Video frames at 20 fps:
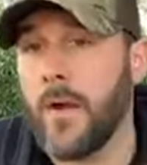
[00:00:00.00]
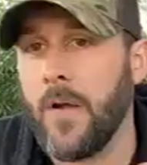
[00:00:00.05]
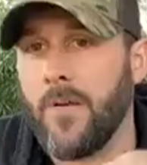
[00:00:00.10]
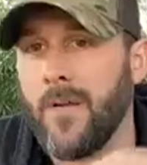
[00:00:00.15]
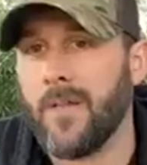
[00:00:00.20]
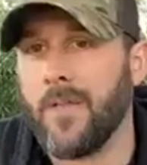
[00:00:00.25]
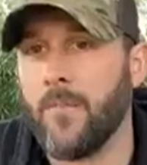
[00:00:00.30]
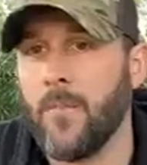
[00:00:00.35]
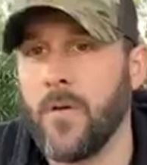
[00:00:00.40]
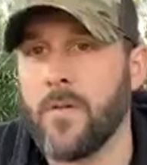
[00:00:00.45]
round
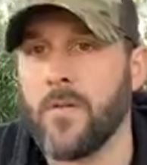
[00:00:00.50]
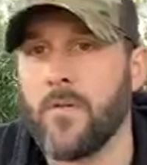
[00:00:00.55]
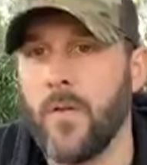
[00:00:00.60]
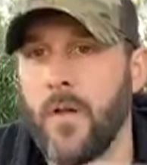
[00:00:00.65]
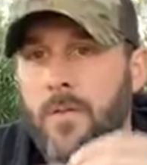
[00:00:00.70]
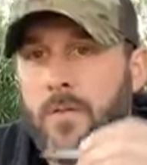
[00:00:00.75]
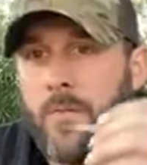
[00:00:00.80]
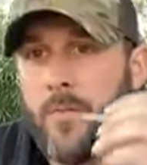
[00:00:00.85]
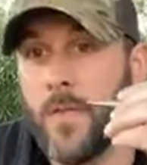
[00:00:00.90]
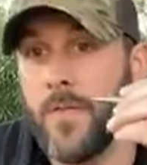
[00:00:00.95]
not the muzzle
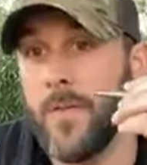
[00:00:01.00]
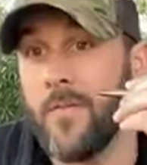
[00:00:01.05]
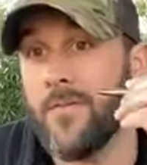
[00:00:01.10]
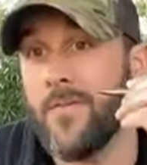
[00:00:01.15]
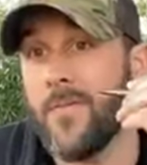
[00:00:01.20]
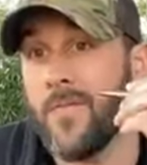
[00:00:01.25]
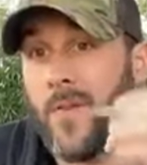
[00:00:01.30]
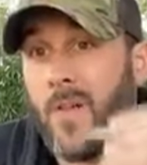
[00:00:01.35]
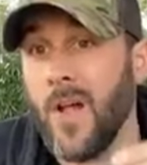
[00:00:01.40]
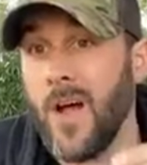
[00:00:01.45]
velocity but the
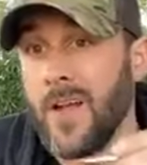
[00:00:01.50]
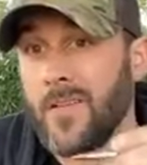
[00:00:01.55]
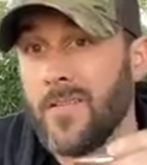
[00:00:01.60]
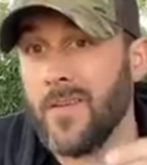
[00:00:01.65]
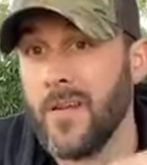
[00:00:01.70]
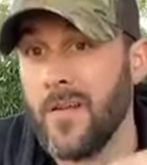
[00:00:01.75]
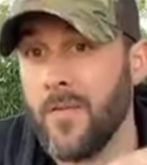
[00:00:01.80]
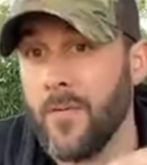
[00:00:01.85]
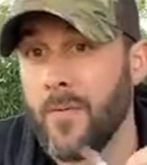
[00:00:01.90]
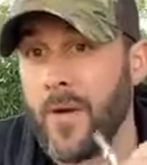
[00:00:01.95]

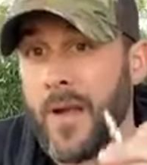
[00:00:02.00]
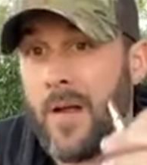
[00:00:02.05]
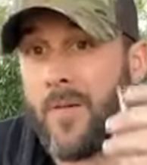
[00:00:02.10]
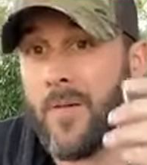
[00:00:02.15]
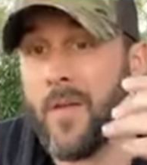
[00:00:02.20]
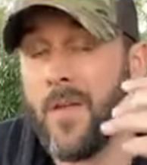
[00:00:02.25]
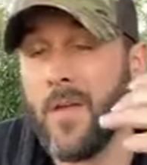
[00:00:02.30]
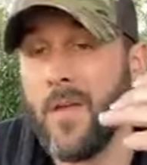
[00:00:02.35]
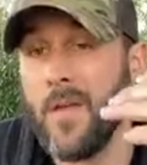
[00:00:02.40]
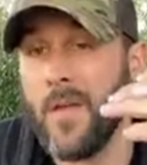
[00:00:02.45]
velocity of the
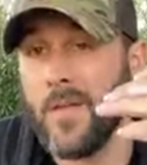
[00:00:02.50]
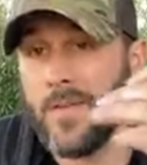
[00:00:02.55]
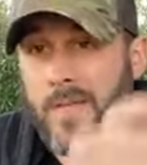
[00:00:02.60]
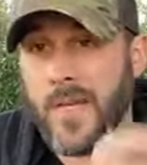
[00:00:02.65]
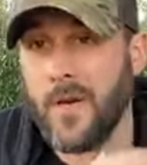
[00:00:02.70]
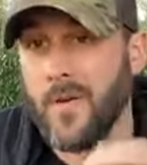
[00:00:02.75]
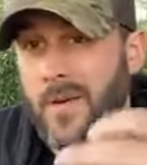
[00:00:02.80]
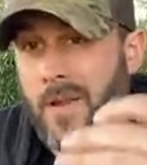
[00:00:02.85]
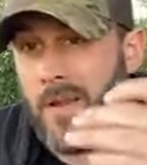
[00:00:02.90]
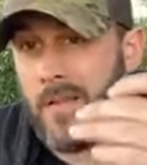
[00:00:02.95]
round
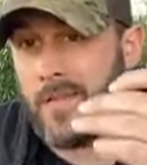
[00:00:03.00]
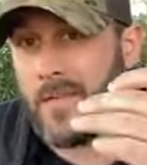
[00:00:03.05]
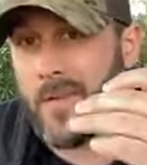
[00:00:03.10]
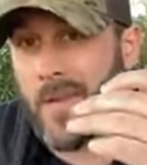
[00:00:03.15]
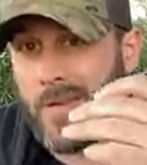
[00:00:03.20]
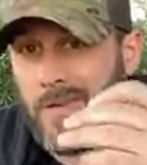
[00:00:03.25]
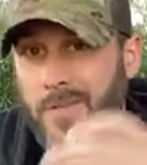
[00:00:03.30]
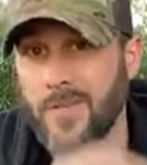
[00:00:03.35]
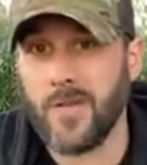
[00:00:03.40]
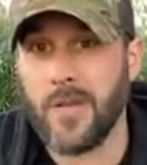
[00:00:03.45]
degrades
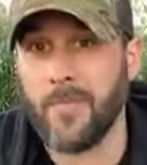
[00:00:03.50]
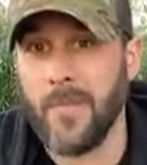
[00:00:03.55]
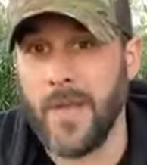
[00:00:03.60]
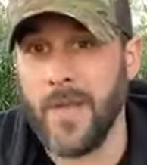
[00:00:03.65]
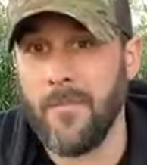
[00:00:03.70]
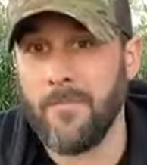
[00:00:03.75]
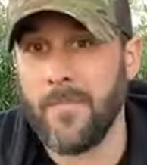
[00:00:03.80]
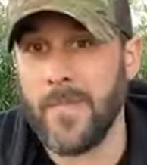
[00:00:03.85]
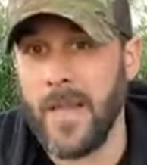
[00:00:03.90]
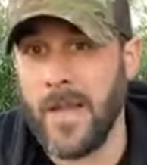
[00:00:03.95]

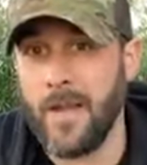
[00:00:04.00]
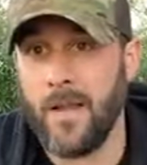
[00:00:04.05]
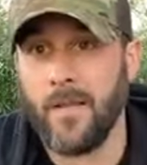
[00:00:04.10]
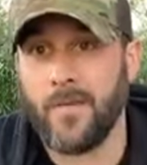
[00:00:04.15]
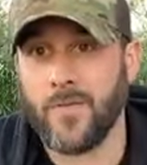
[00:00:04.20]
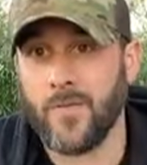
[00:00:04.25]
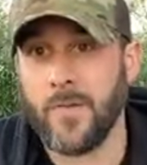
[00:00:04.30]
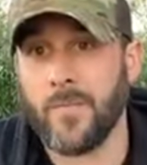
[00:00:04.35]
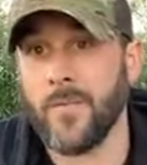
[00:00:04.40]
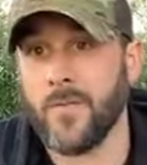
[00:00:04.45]
extremely at an
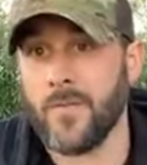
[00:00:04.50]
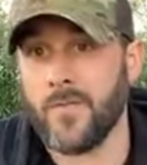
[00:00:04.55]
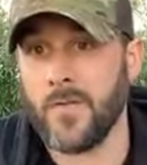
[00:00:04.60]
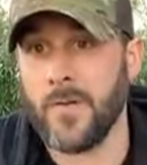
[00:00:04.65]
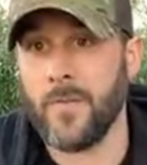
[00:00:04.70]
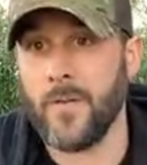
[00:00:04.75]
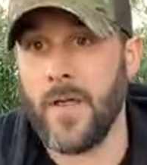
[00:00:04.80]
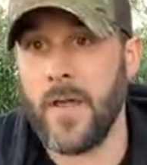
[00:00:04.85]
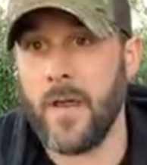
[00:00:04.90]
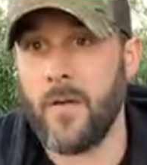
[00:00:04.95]
extremely,
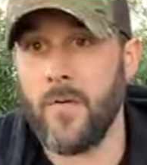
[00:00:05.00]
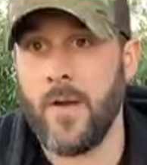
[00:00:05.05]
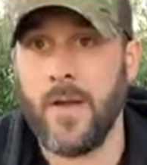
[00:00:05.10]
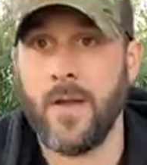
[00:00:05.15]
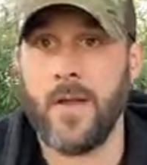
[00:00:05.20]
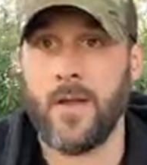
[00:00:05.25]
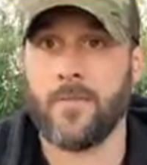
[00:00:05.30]
extremely high rate